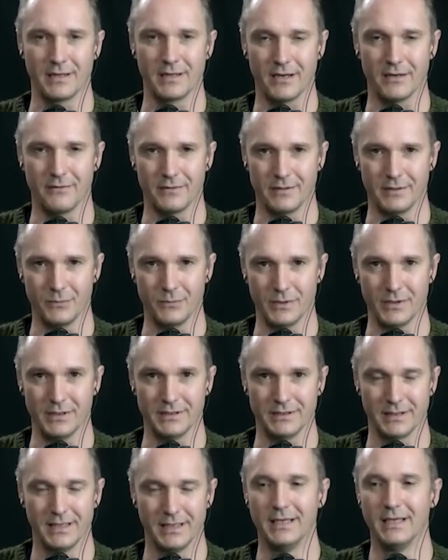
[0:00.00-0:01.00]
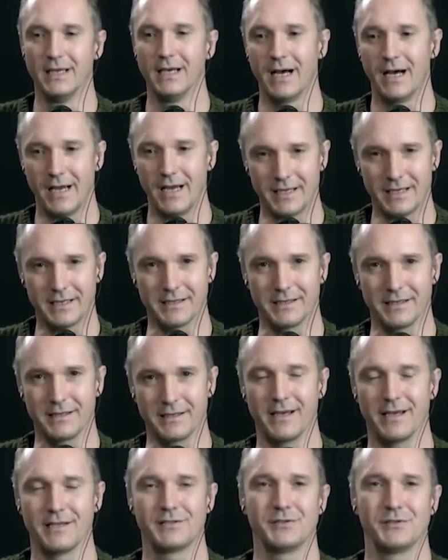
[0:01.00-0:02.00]
now in the world. Hi, Kenneth.
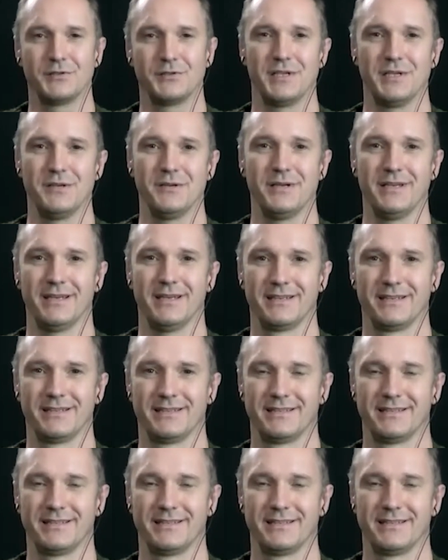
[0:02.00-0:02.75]
Nice to see you here.